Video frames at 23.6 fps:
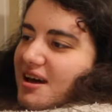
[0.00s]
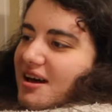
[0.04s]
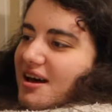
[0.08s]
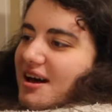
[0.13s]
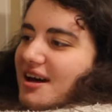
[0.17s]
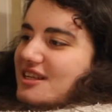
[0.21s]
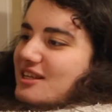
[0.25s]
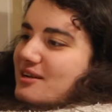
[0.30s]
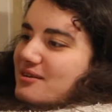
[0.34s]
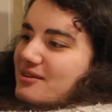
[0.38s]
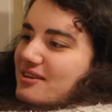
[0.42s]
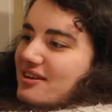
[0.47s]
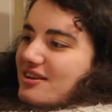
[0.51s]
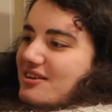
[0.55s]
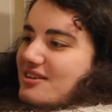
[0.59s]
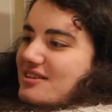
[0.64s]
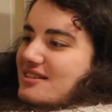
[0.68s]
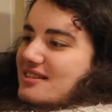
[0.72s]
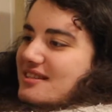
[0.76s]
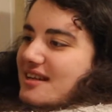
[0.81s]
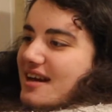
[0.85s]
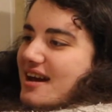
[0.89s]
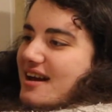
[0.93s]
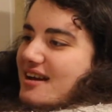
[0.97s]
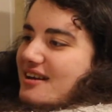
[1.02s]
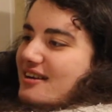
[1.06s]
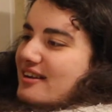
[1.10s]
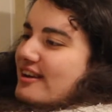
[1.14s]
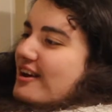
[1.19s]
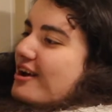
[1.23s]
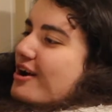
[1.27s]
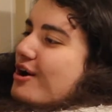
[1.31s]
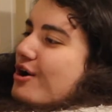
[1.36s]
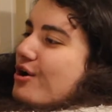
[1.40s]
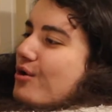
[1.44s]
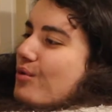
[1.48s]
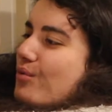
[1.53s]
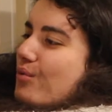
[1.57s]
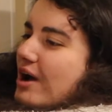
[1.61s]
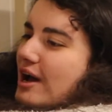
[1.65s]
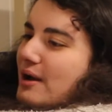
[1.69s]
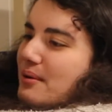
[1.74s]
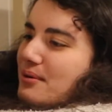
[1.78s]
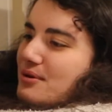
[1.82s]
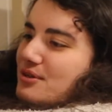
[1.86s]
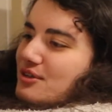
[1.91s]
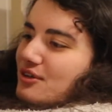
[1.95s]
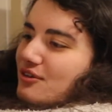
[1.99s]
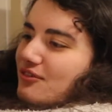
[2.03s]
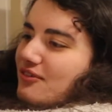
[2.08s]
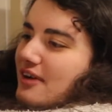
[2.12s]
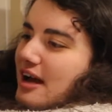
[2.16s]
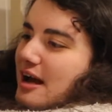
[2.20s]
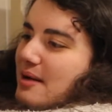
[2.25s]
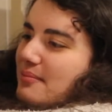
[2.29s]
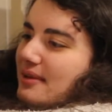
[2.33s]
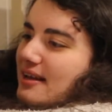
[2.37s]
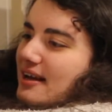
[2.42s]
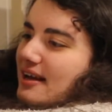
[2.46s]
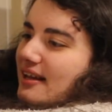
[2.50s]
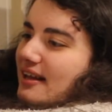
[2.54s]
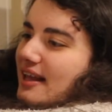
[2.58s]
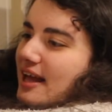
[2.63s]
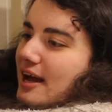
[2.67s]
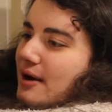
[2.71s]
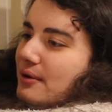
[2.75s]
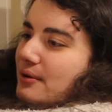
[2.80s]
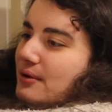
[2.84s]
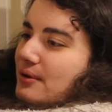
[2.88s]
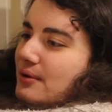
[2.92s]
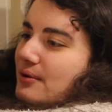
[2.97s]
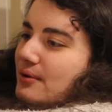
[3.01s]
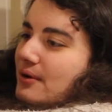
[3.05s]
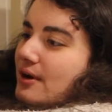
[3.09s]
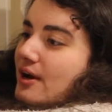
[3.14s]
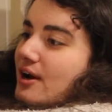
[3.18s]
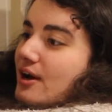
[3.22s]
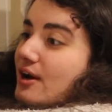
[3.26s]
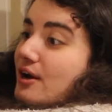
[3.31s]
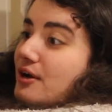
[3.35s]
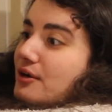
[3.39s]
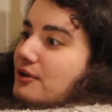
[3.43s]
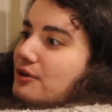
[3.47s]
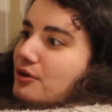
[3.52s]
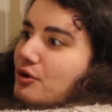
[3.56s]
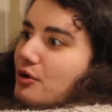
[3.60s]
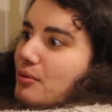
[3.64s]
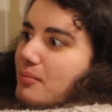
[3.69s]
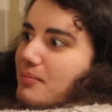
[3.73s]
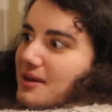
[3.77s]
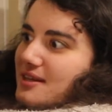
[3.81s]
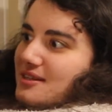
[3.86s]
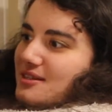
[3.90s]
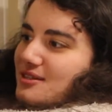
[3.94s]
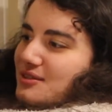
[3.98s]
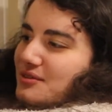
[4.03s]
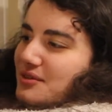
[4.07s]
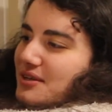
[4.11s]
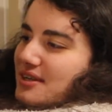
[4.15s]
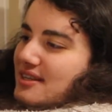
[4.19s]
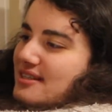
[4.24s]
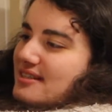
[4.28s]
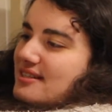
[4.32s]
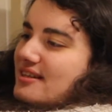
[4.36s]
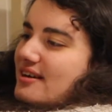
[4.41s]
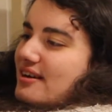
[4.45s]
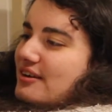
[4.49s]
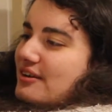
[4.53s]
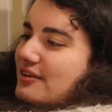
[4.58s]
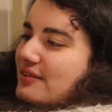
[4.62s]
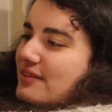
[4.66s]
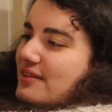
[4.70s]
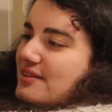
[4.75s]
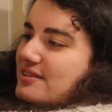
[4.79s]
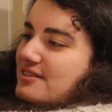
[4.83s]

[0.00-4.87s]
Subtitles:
I don't understand. Why would your family allow your mistress under the